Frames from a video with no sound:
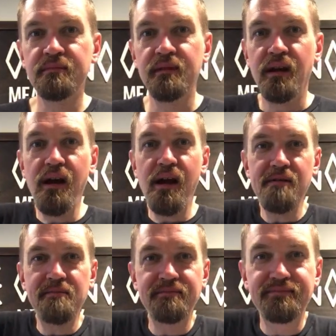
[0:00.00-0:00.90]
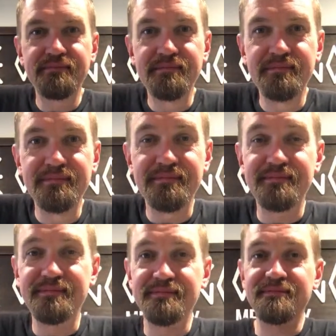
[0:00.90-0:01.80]
Alright.
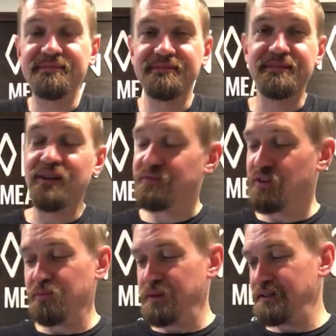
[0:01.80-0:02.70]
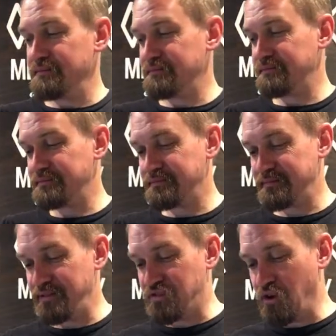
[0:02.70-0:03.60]
You've sold me.
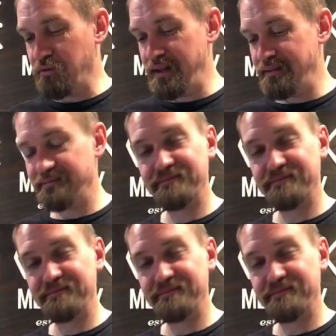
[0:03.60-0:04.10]
You've sold me.